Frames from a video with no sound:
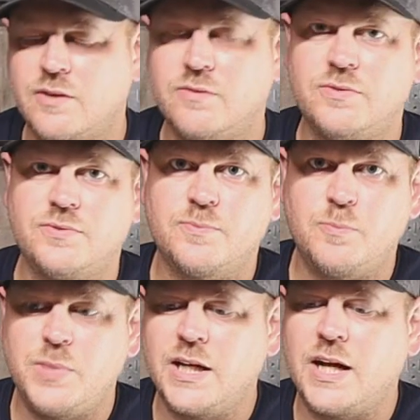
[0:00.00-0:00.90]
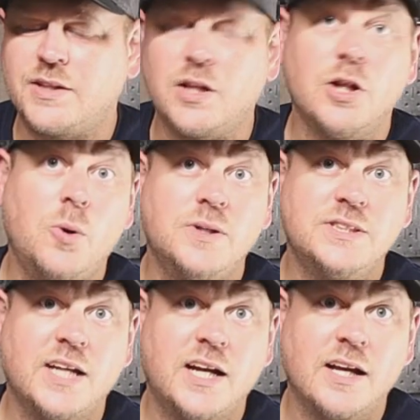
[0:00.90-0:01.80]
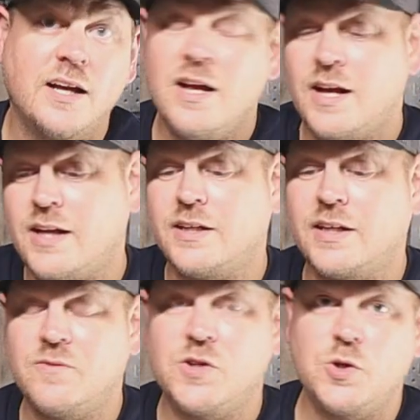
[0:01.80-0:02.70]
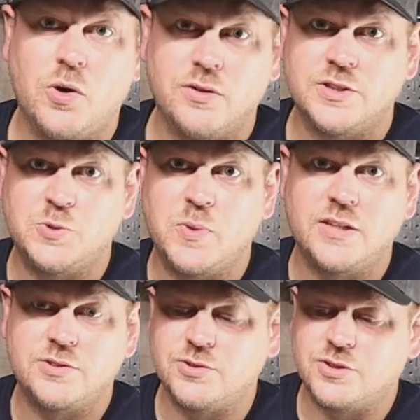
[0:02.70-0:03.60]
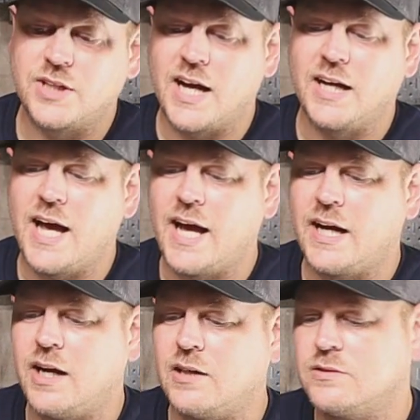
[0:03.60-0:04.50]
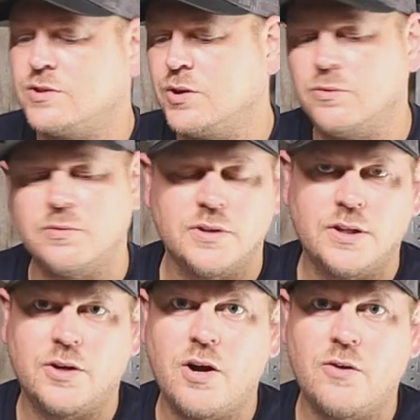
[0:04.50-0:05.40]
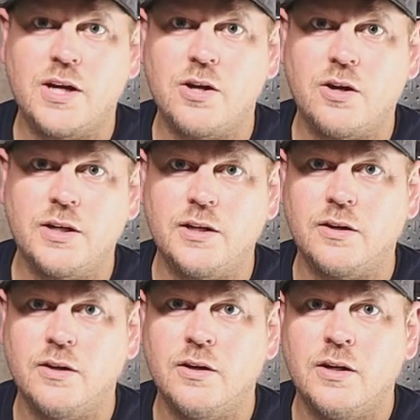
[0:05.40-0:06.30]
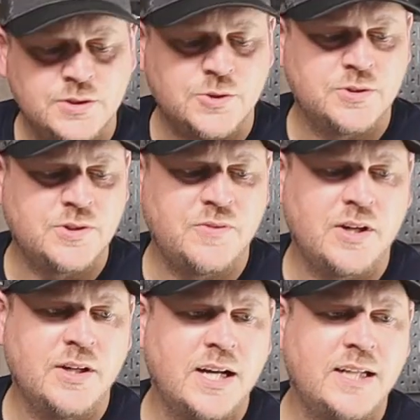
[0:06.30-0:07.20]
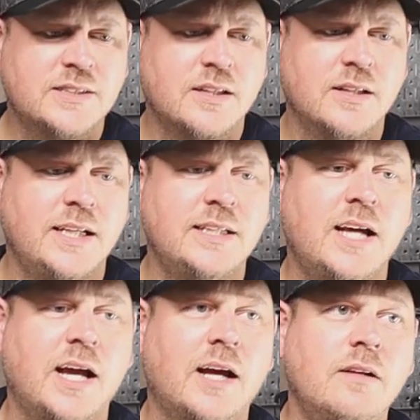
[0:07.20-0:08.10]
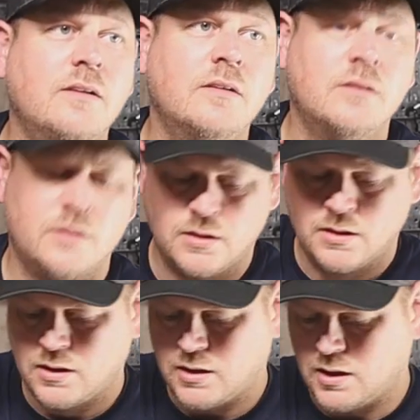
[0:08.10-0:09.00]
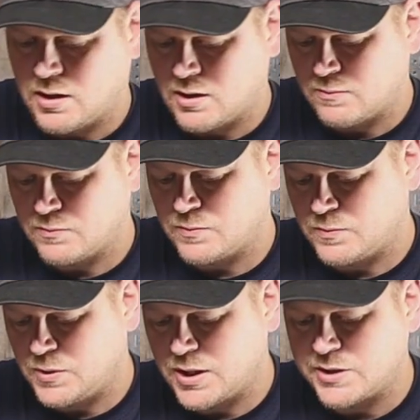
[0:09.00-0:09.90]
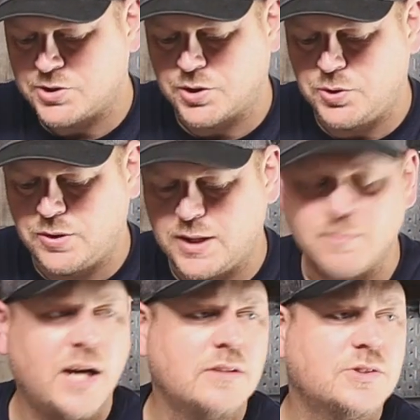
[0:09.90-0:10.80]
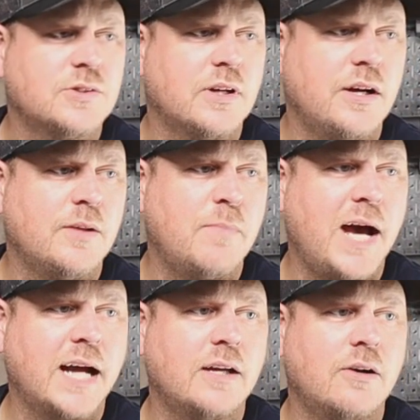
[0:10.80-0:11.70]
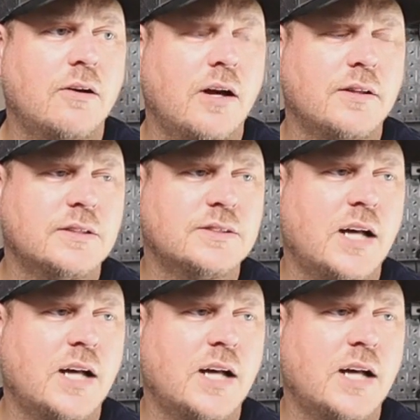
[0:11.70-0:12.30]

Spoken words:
of being on the lowest setting and then giving you all the spacers to kind of add on. So they're already all here. So it's a very nice clean tan. You got your QD mounts on back here on the